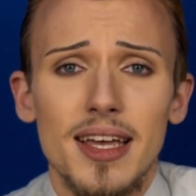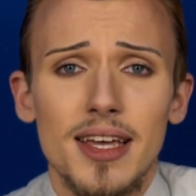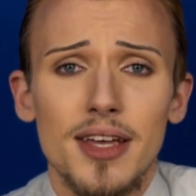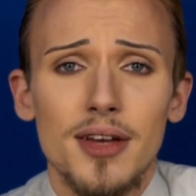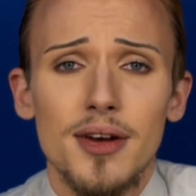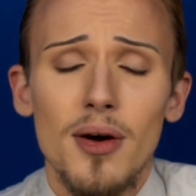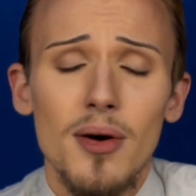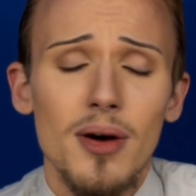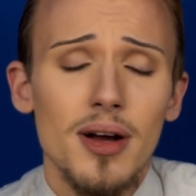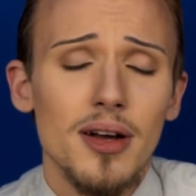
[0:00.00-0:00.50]

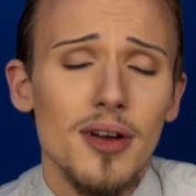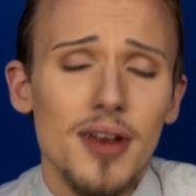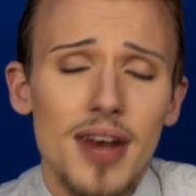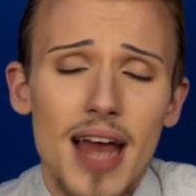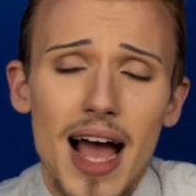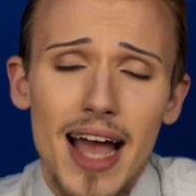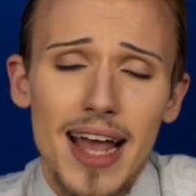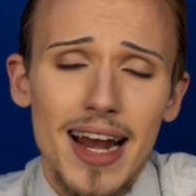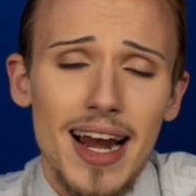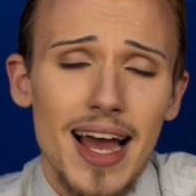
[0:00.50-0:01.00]
You know, a good
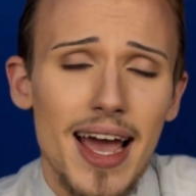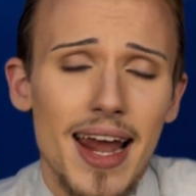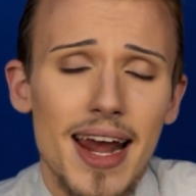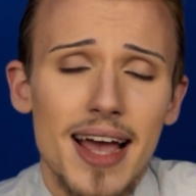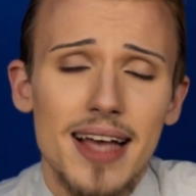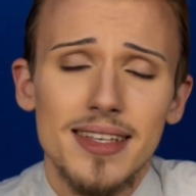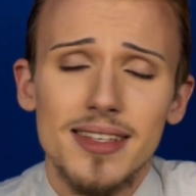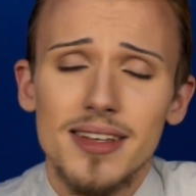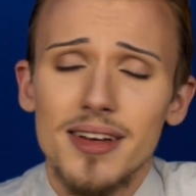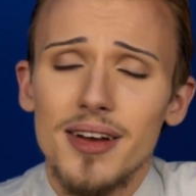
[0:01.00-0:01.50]

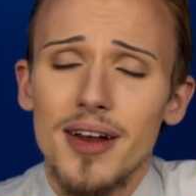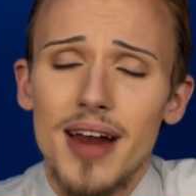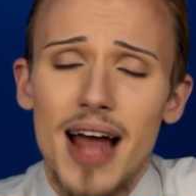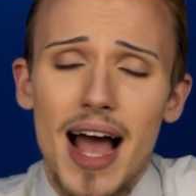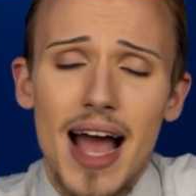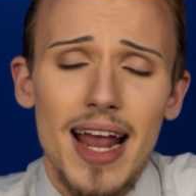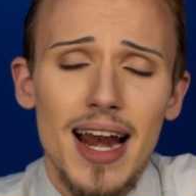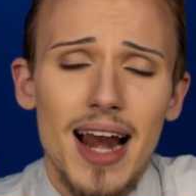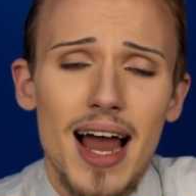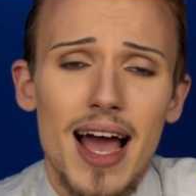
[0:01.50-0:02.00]
highlighter is a good
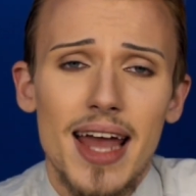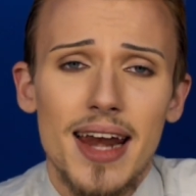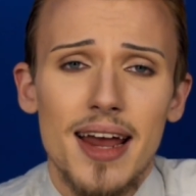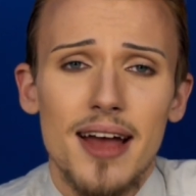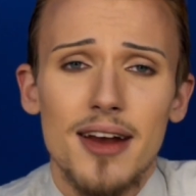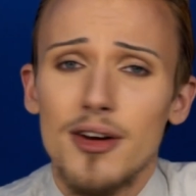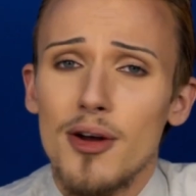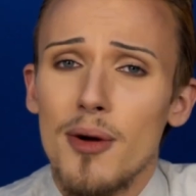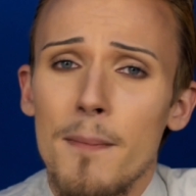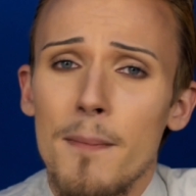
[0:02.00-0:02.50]

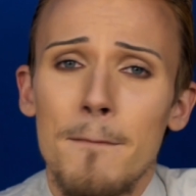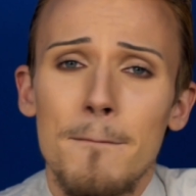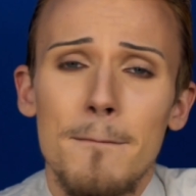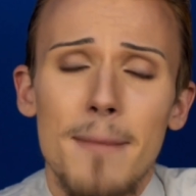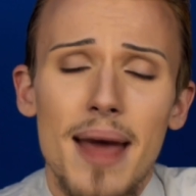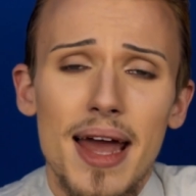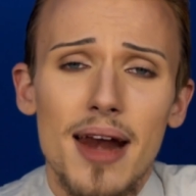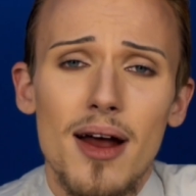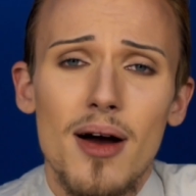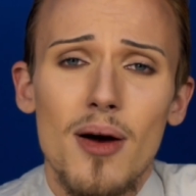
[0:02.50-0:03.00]
highlighter,
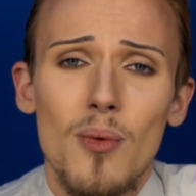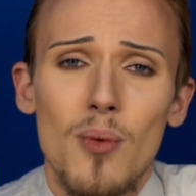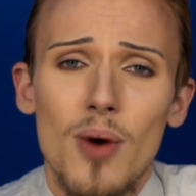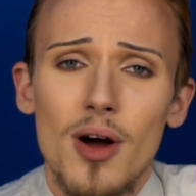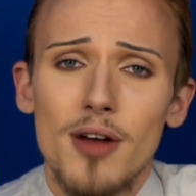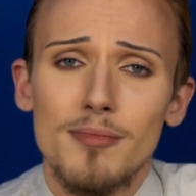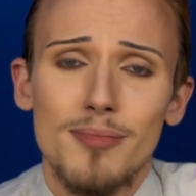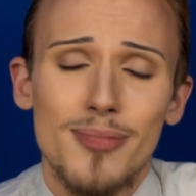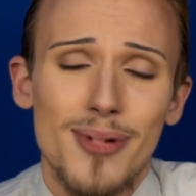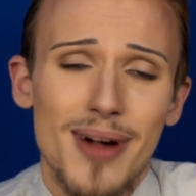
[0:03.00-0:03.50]
matter
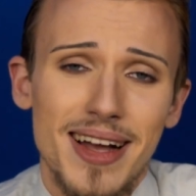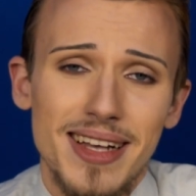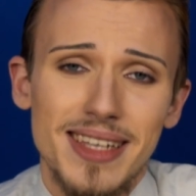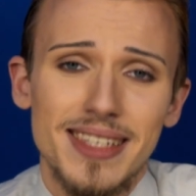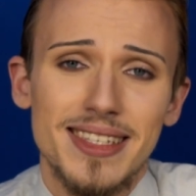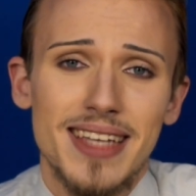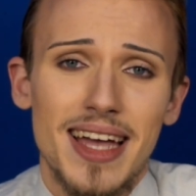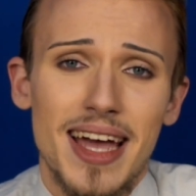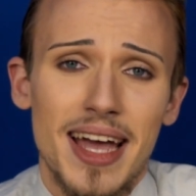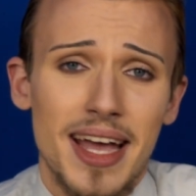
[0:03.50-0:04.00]
what
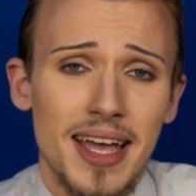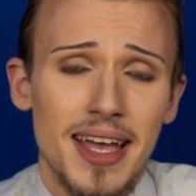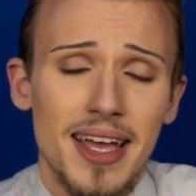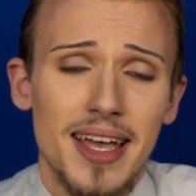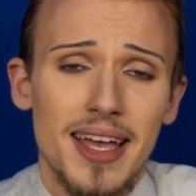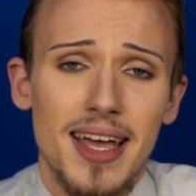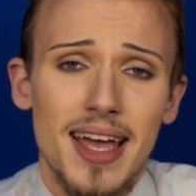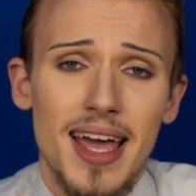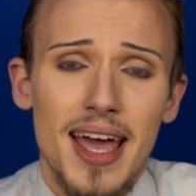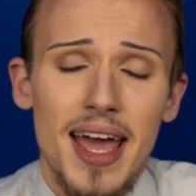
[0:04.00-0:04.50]
price tag.
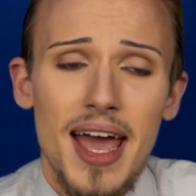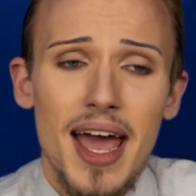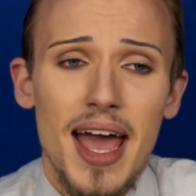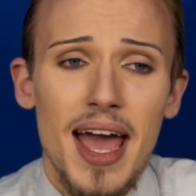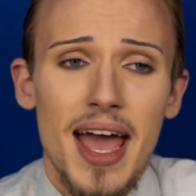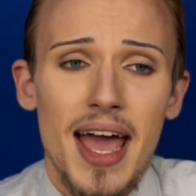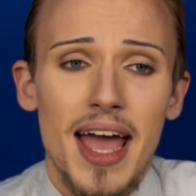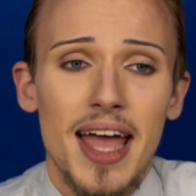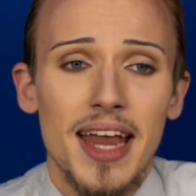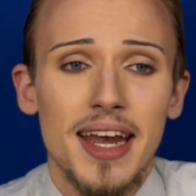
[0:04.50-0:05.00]

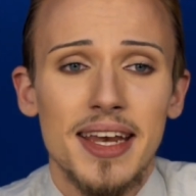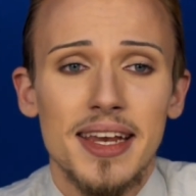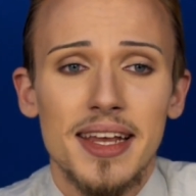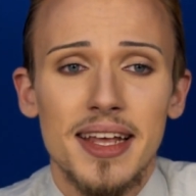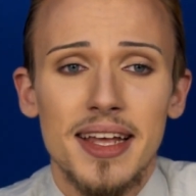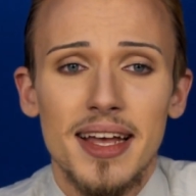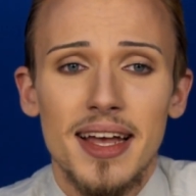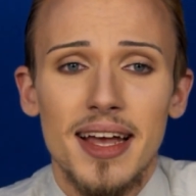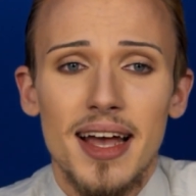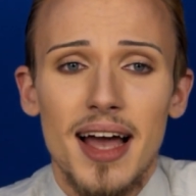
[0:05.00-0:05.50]
And
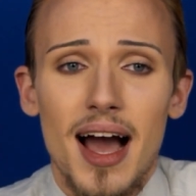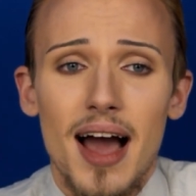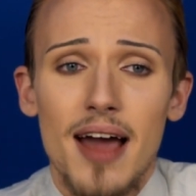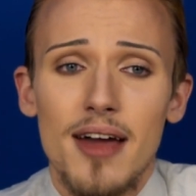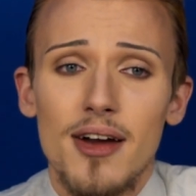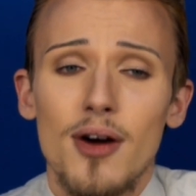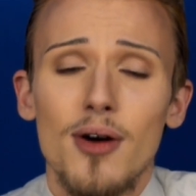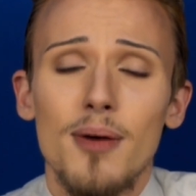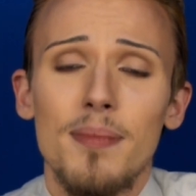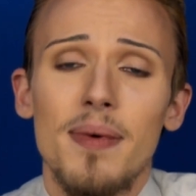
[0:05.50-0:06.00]

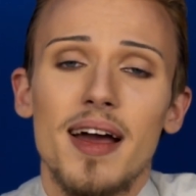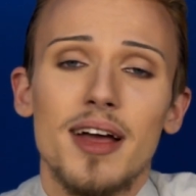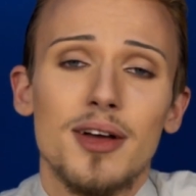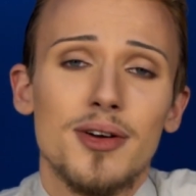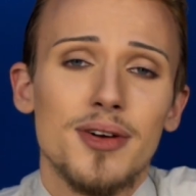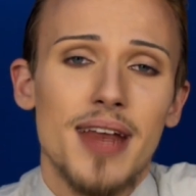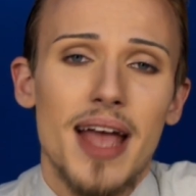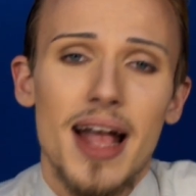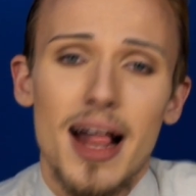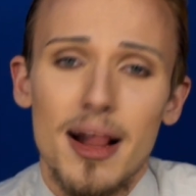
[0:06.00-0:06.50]
I hope I
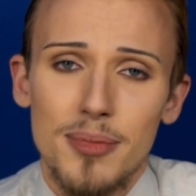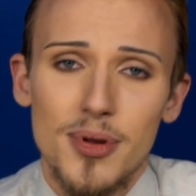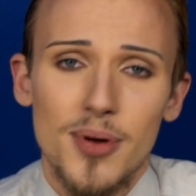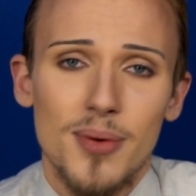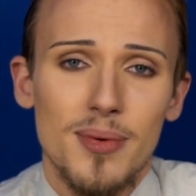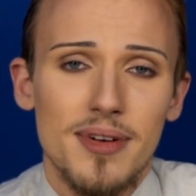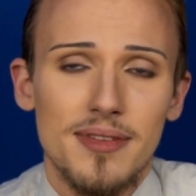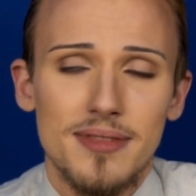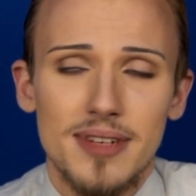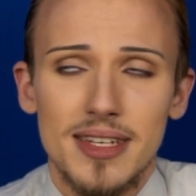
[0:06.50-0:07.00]
could help
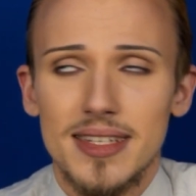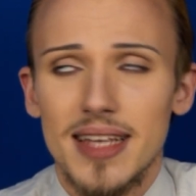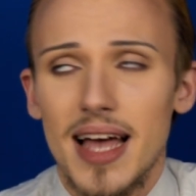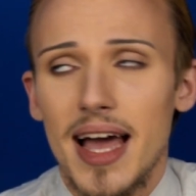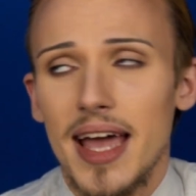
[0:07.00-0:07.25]
you with this.